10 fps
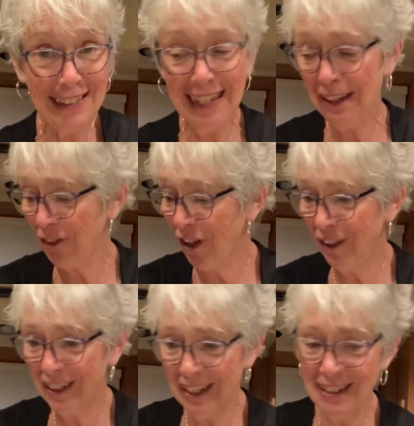They have
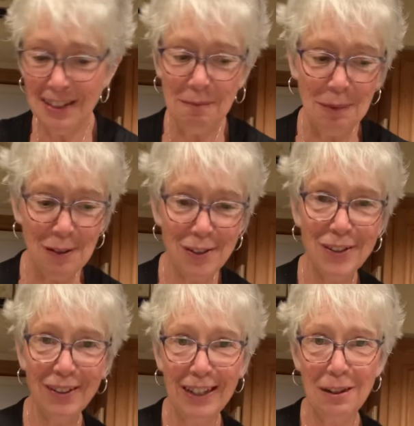all kinds of
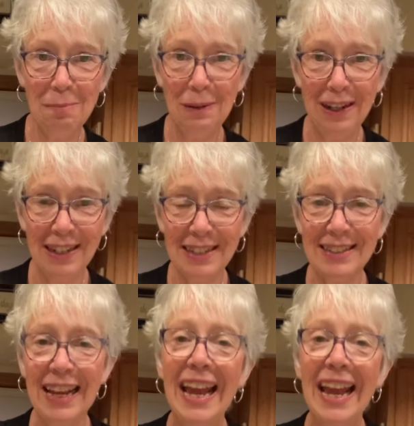personal care products.